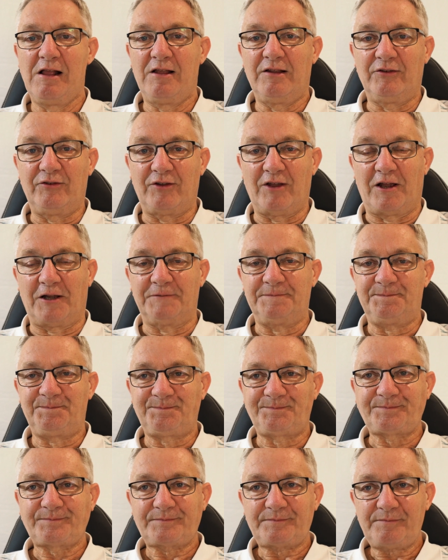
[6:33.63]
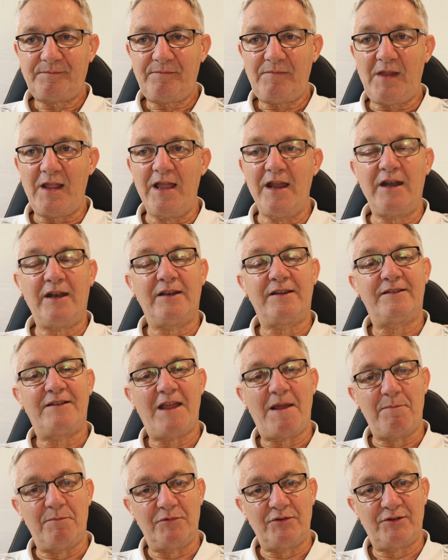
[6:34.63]
So, an
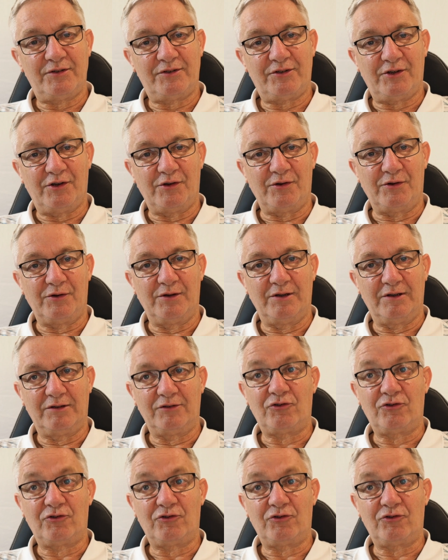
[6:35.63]
attempt to